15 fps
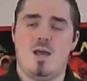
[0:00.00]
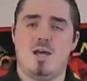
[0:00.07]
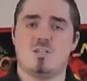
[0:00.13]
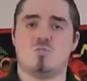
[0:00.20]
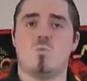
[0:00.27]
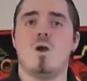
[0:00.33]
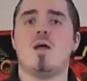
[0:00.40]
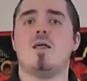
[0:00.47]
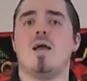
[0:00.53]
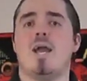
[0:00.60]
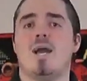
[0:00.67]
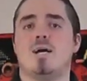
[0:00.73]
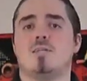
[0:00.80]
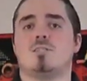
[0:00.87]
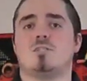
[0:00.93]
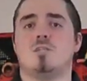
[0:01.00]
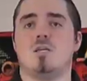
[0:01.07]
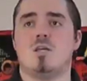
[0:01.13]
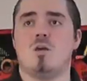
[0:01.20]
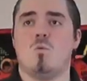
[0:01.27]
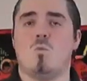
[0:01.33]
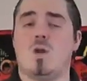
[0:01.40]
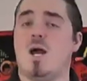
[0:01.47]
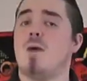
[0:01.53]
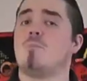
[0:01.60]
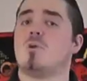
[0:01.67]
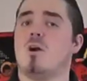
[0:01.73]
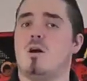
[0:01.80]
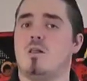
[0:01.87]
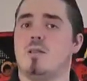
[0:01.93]
as well as what
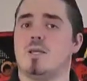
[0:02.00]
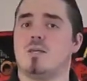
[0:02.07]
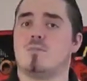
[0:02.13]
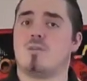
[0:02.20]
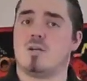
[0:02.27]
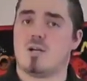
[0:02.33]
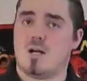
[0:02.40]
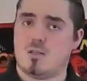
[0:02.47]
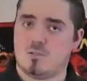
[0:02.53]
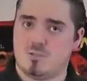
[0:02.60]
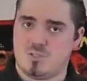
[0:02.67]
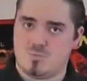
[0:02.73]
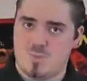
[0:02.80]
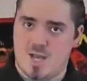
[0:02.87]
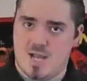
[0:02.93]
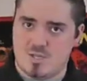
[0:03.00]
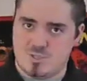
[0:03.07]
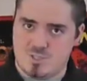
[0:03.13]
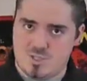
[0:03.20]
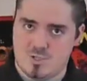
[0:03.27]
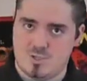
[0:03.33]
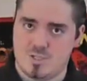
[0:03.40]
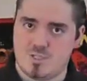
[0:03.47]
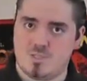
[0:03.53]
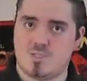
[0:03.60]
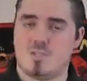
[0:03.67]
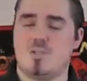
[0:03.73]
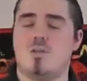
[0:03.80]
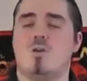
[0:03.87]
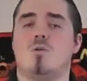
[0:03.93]
I'm calling the Color Splash
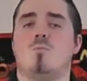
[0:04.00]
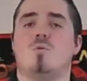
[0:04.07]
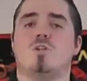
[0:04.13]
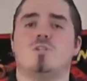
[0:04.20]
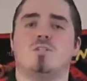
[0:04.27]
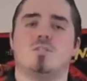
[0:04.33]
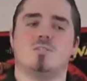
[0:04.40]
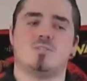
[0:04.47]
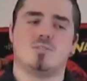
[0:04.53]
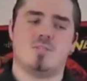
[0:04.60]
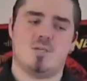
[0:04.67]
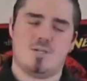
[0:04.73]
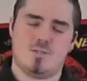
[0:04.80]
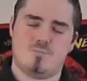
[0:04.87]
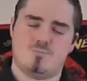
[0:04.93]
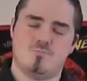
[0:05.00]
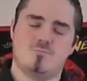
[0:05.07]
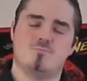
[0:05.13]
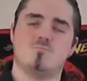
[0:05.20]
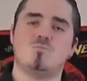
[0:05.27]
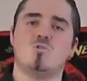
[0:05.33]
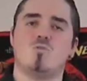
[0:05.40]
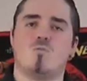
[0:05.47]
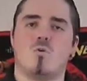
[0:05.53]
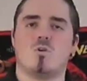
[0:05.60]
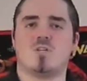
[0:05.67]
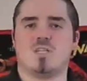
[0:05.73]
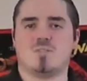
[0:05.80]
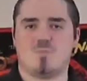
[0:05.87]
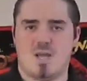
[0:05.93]
series, which is the new
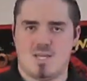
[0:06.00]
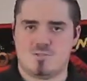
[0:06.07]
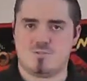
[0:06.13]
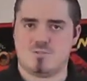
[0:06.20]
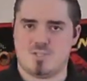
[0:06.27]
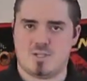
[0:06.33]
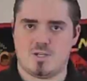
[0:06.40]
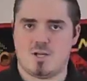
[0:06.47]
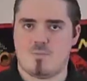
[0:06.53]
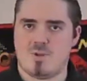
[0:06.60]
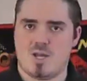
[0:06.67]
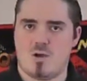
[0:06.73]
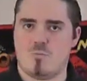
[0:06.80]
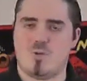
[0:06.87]
Vortex blasters that are coming out.